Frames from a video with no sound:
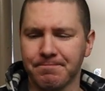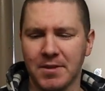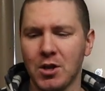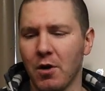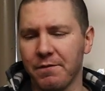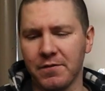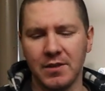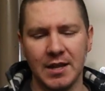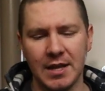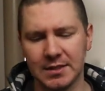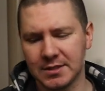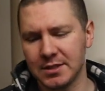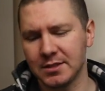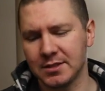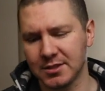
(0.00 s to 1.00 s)
you know, for the
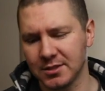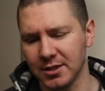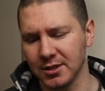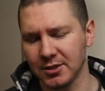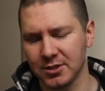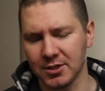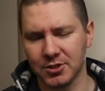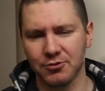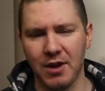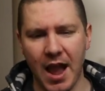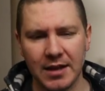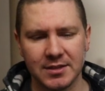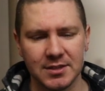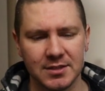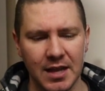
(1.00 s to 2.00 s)
instance, the the
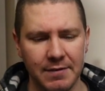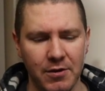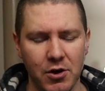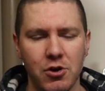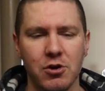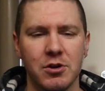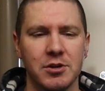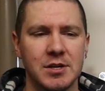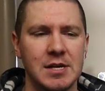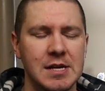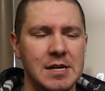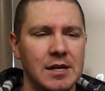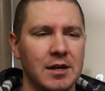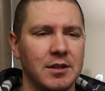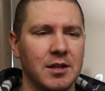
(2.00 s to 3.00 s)
Traxxas I've heard
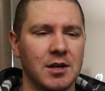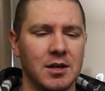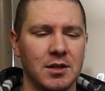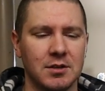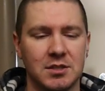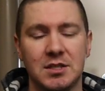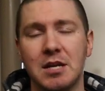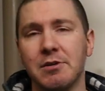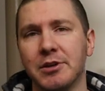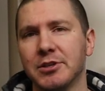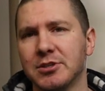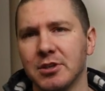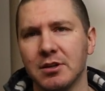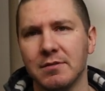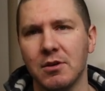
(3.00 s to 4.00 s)
the steering
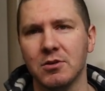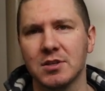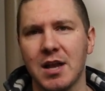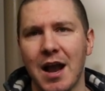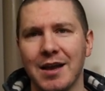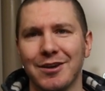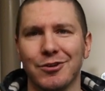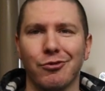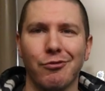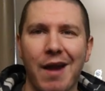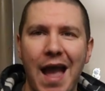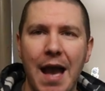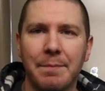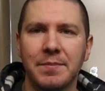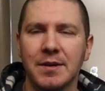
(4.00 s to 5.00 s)
servo's kind of
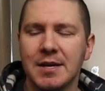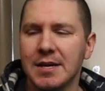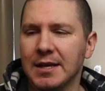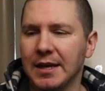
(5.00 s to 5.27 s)
crap.